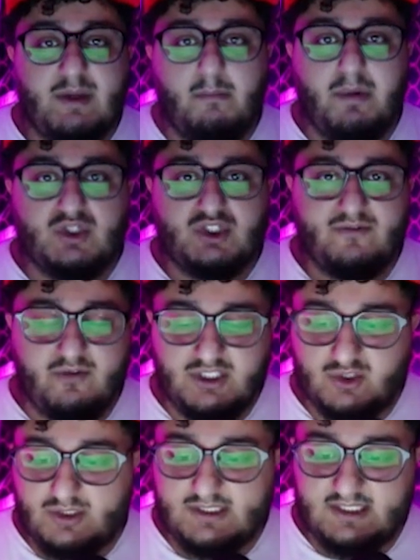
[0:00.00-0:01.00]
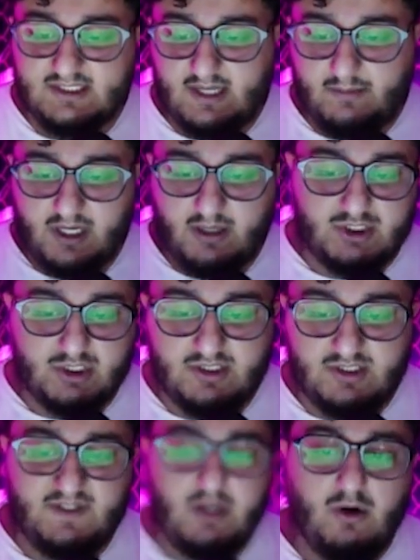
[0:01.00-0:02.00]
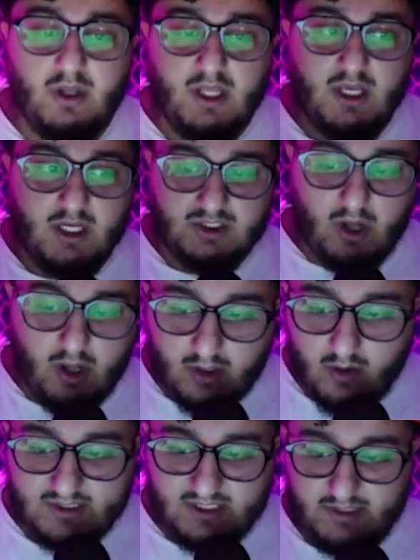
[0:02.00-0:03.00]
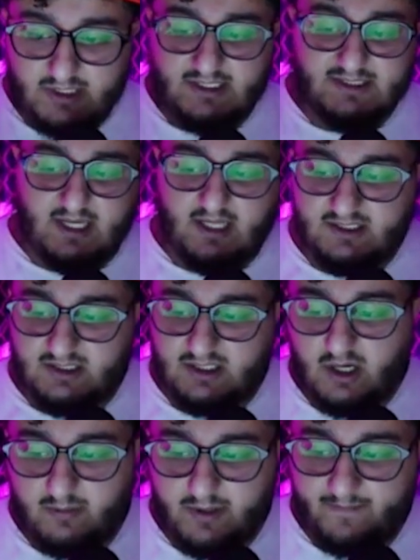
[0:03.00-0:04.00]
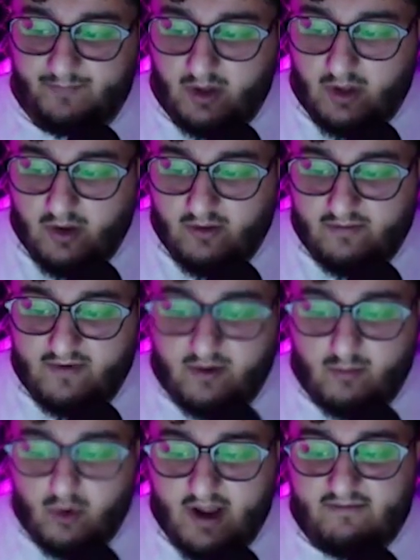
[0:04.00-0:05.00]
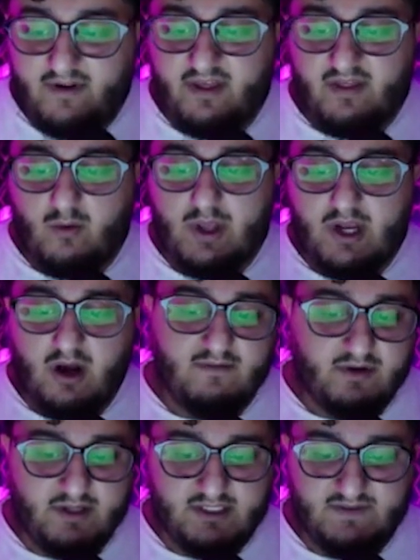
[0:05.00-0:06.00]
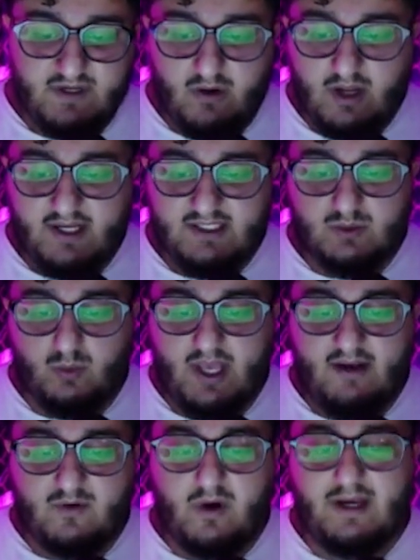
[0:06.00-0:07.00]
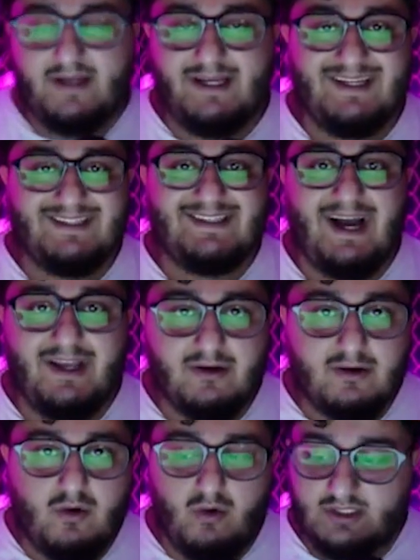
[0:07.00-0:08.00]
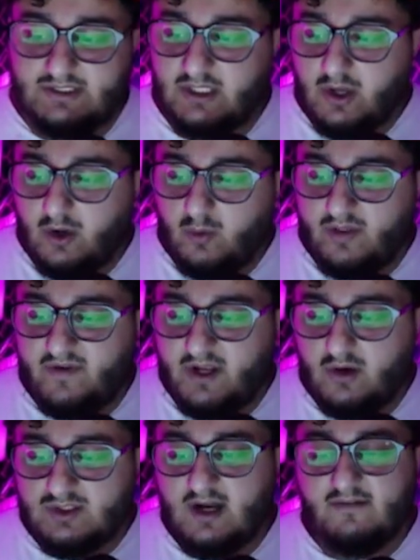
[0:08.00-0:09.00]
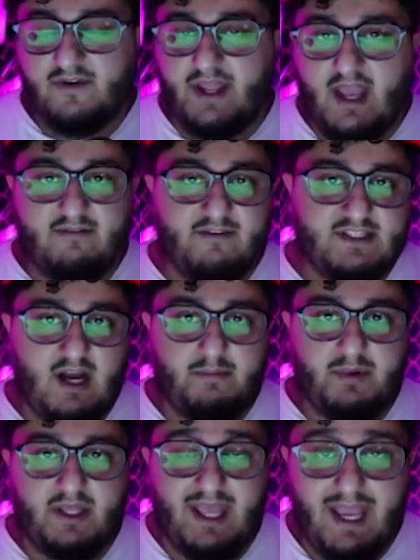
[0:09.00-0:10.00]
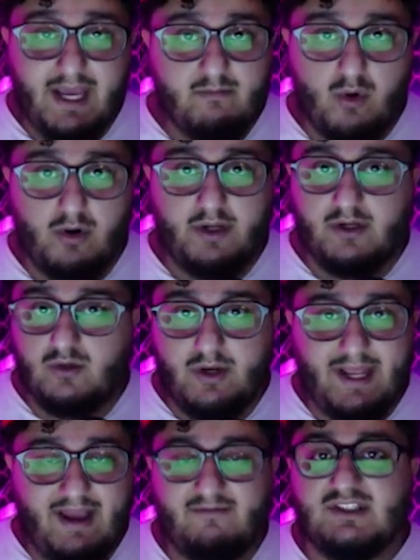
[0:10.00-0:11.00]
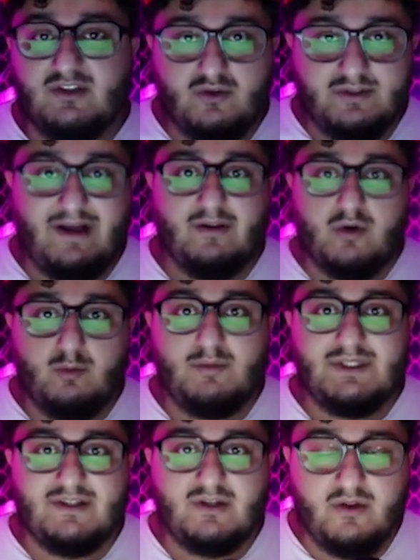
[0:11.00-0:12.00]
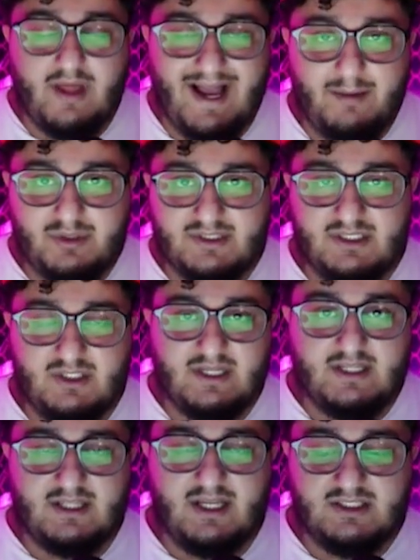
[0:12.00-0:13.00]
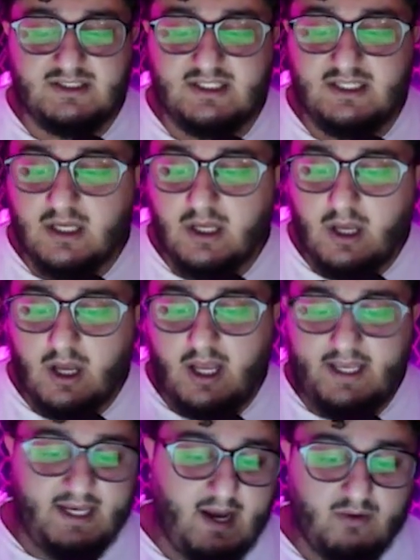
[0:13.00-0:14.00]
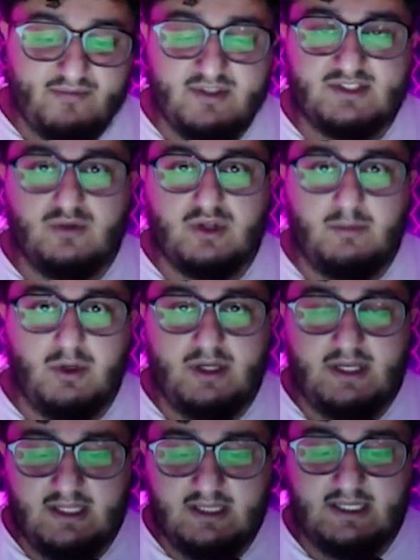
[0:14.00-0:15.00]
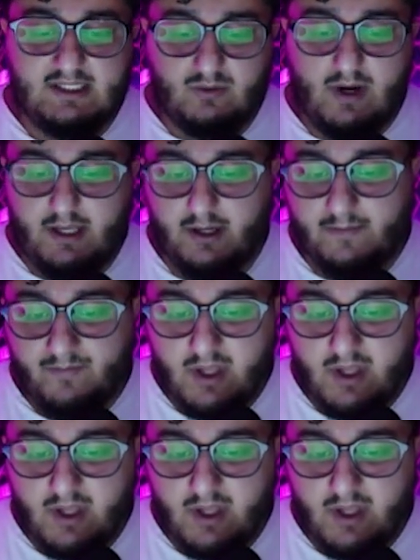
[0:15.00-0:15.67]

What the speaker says: a bunch of resources that I'm going to mention in this video, and it's all going to be inside this document. Furthermore, everything that we cover in this video, guys, we have created an entire course with videos covering every topic and more, including every single downloadable material that I personally use at the agency in our free school community, linked right here.